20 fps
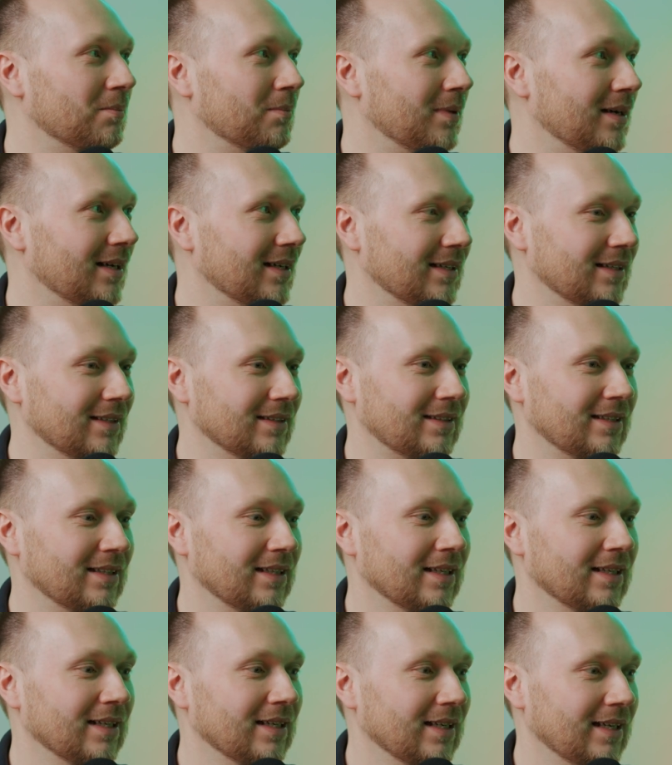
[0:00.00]
But
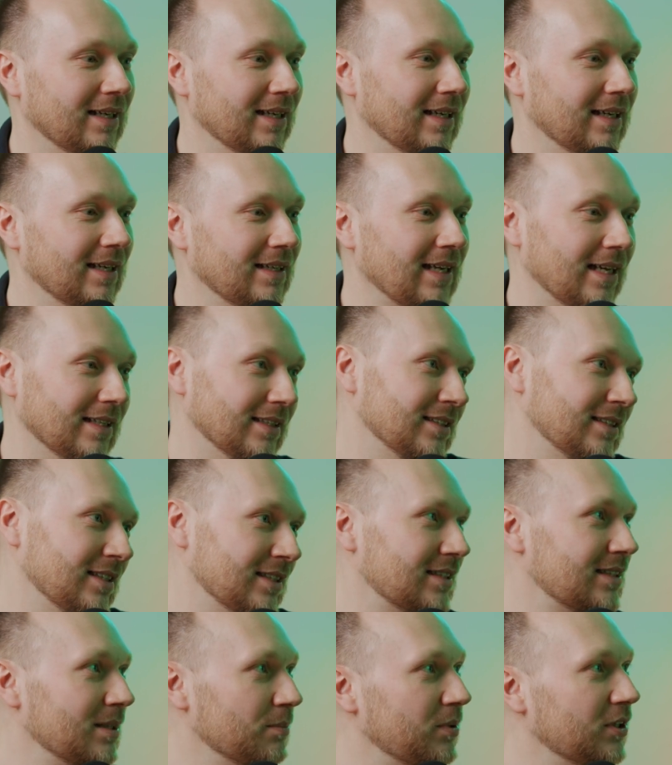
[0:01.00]
yeah, this
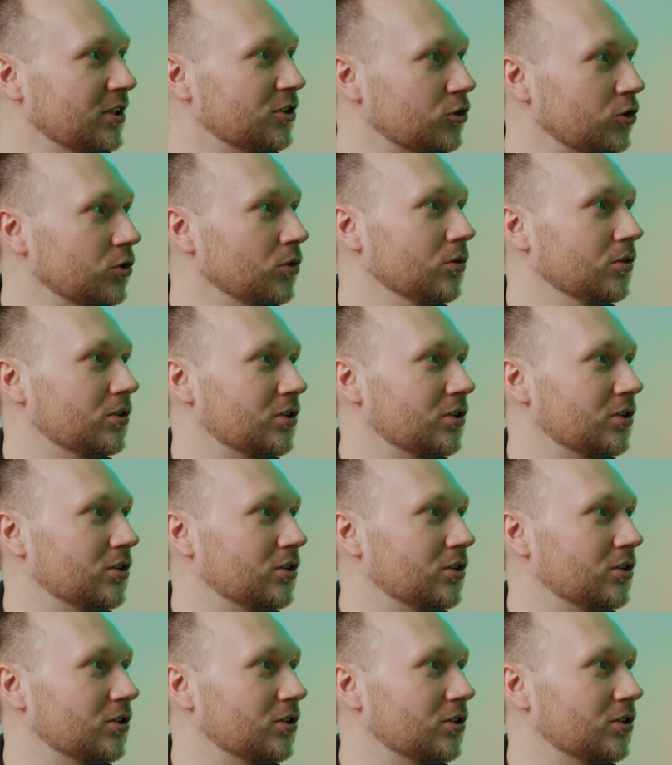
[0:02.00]
is simply true.